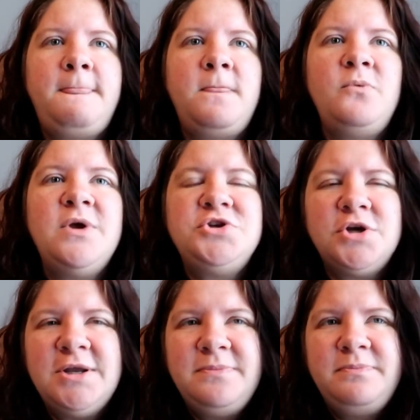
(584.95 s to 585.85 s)
with
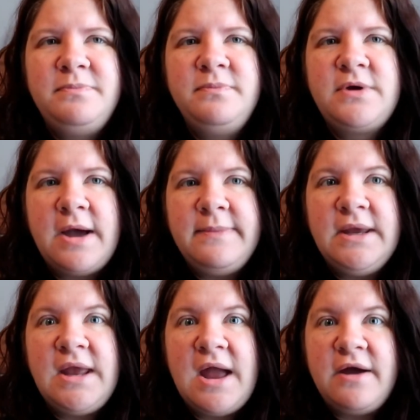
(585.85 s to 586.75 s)
Journey
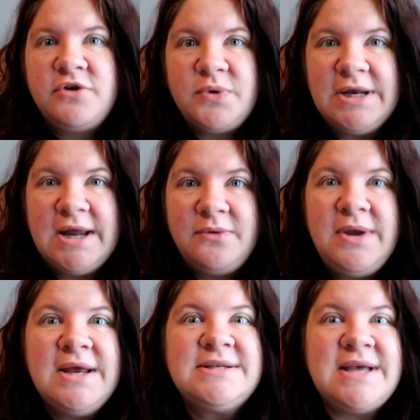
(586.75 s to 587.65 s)
coming at 29
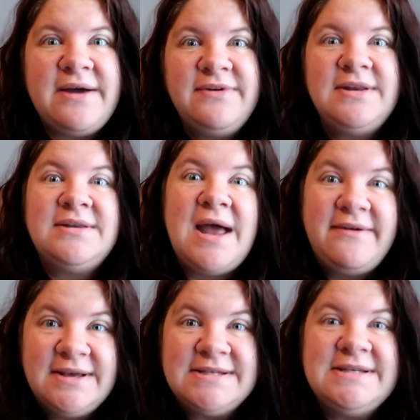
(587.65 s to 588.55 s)
weeks, having
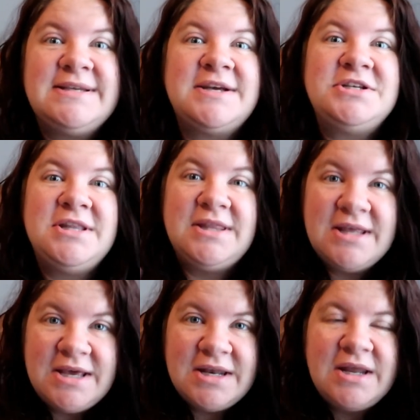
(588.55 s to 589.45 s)
a C-section,
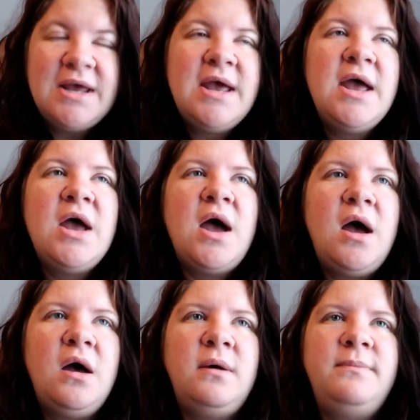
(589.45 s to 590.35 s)
then
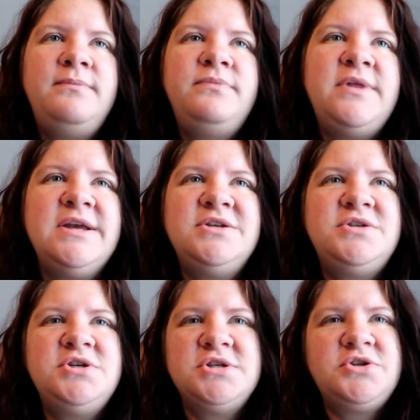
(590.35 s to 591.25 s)
they
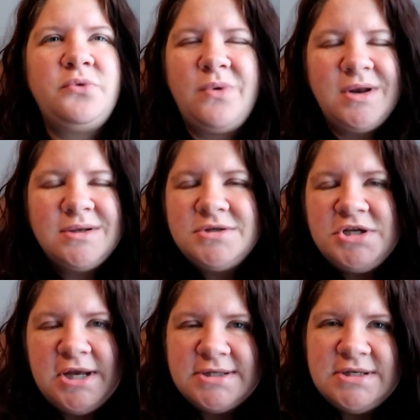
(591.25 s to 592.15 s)
just don't want to
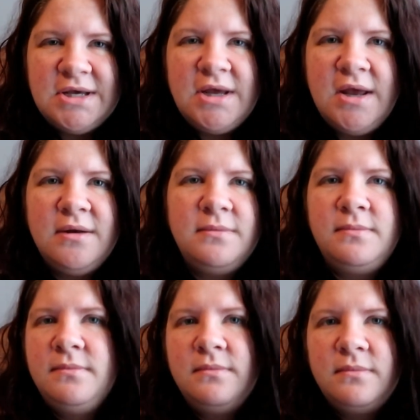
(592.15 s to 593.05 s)
chance it, and
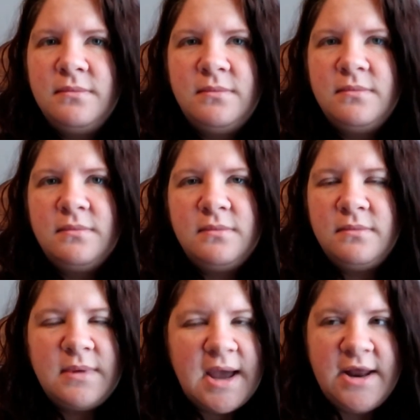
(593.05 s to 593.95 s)

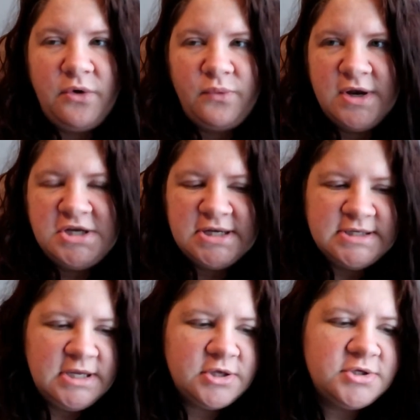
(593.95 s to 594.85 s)
I don't want to chance
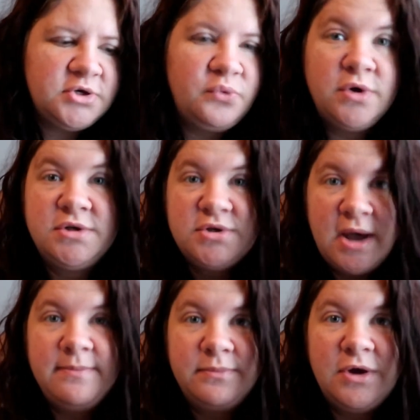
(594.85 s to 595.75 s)
it either. So
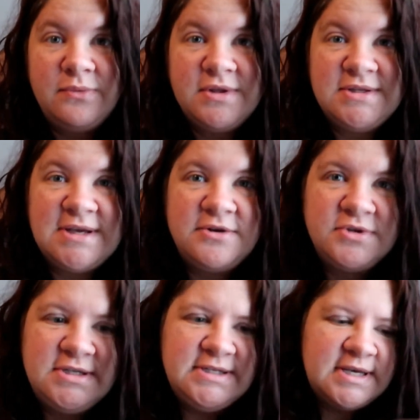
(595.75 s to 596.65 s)
I'm good with a
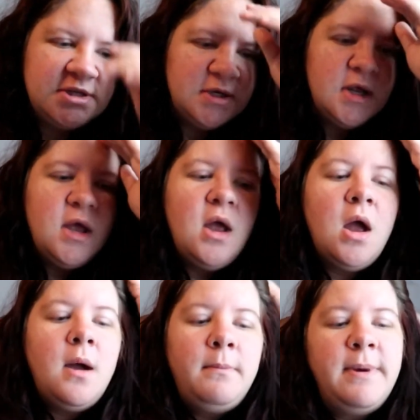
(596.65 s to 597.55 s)
scheduled C-section.
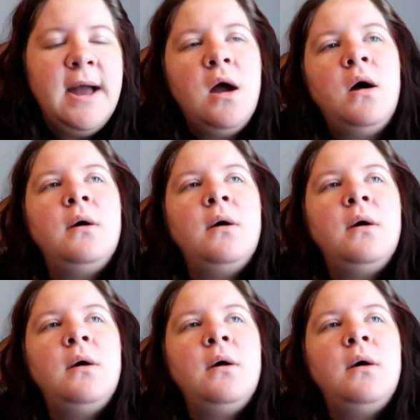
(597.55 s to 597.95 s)
But